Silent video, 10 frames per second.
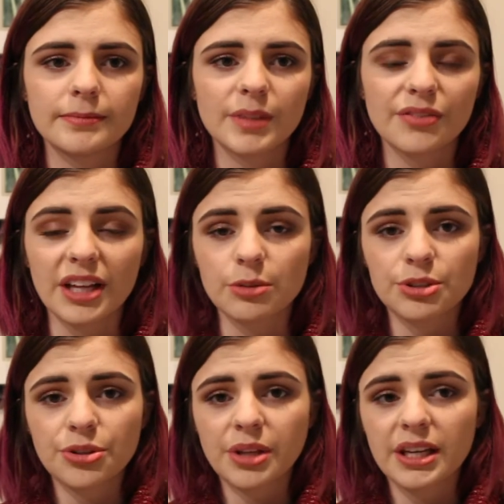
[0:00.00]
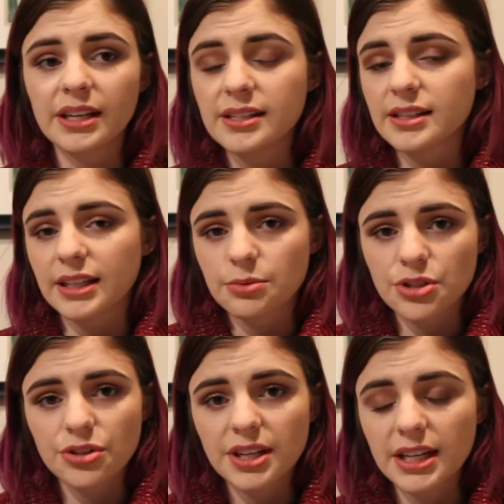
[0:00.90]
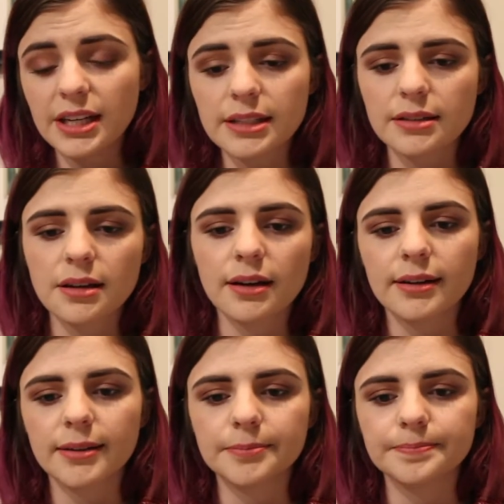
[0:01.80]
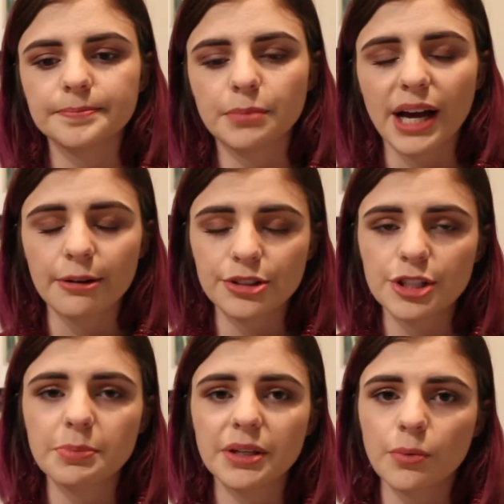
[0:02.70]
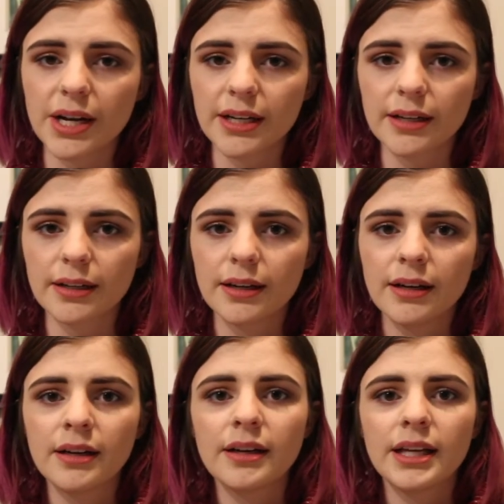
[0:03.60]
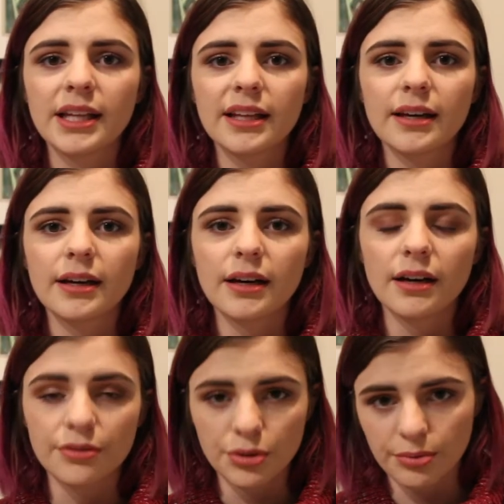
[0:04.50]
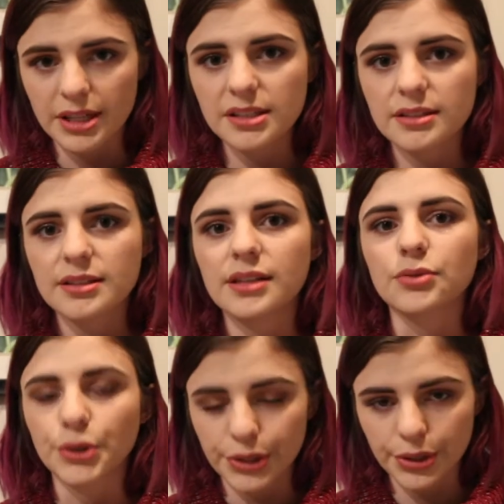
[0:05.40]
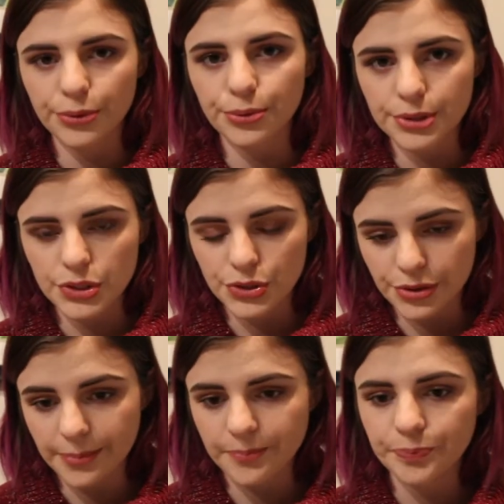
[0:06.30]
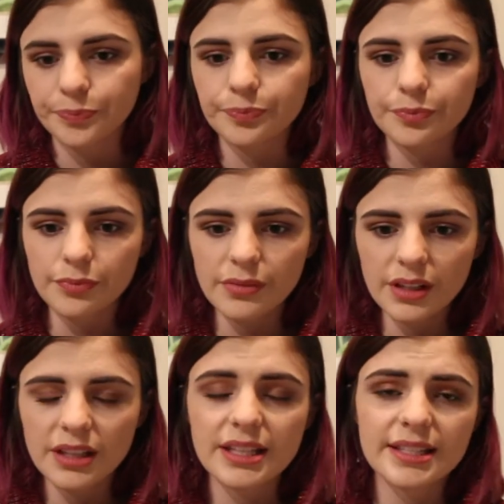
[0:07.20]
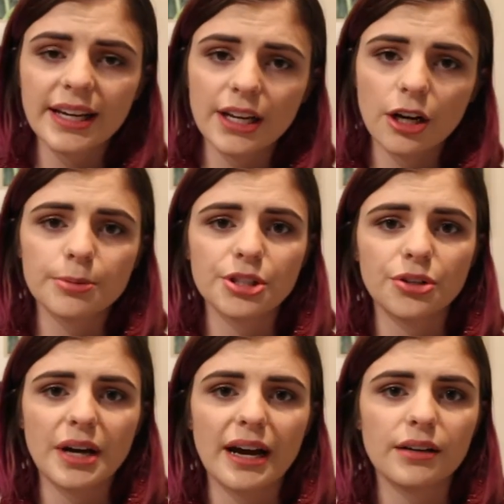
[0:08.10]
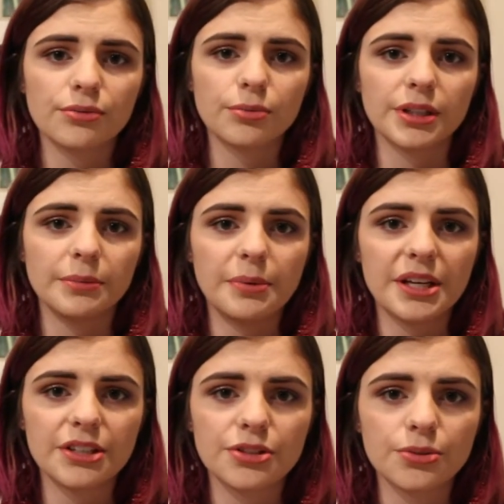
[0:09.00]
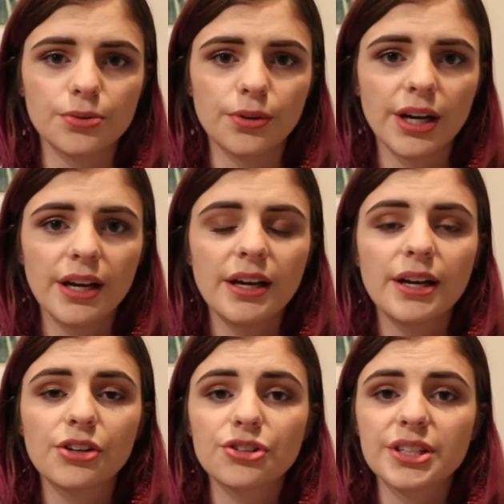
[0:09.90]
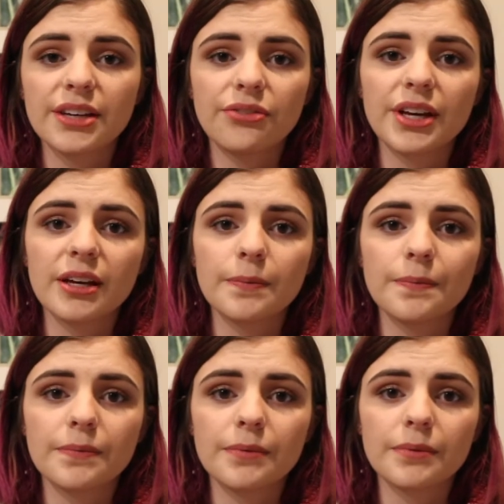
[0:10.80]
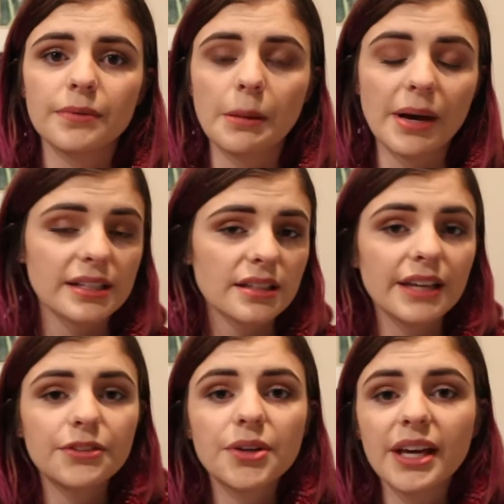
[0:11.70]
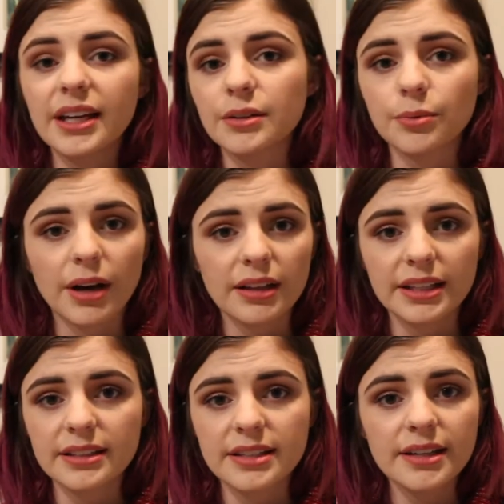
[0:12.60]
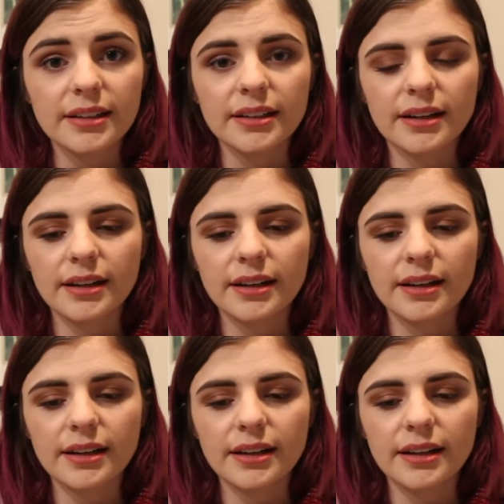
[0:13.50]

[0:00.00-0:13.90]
if that's what you think it is, and that's what you think it is. But I would just be aware of the risks if you're going to go through a surgery. The second option you have would be to just give him the best life you can while he's here.